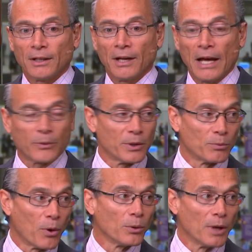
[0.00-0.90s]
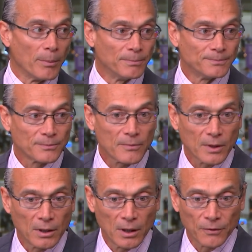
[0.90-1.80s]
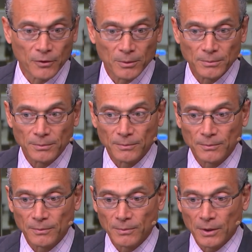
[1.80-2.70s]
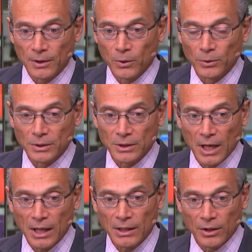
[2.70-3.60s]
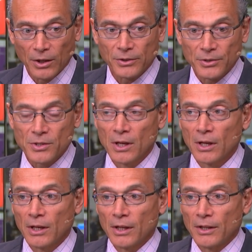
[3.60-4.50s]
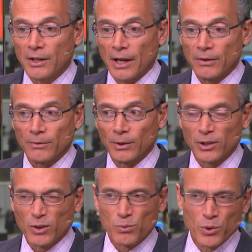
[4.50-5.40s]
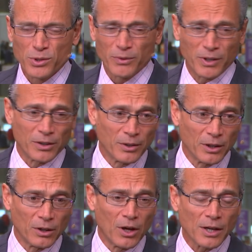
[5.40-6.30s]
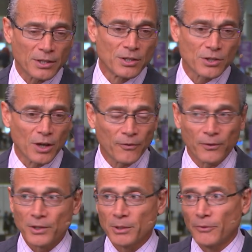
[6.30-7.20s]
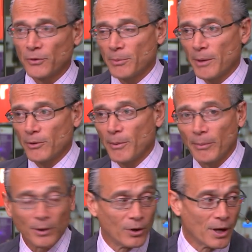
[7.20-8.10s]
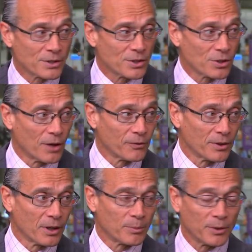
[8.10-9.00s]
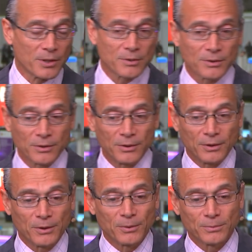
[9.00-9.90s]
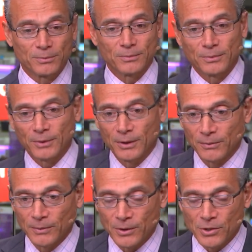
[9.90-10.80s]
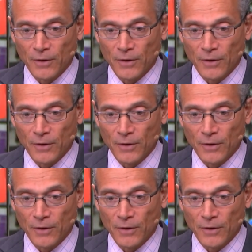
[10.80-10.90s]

uh, equity roll up uh, from uh, Golden Gate and others that really the roots of it are in Lawson Software. Some of you maybe remember Lawson Software, the enterprise you know, uh,